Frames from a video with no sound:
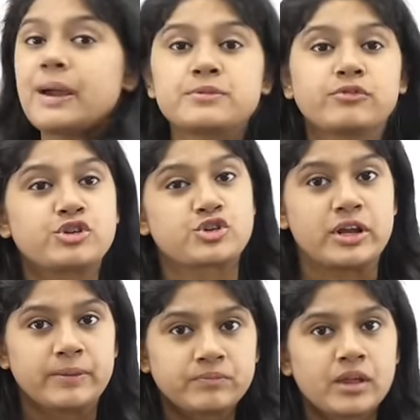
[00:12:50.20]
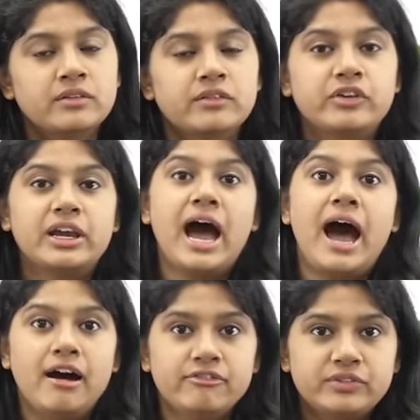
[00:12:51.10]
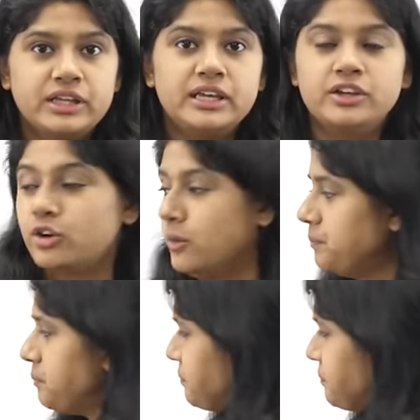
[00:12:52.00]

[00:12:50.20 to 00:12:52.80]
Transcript: types of fishery. We have the, you know,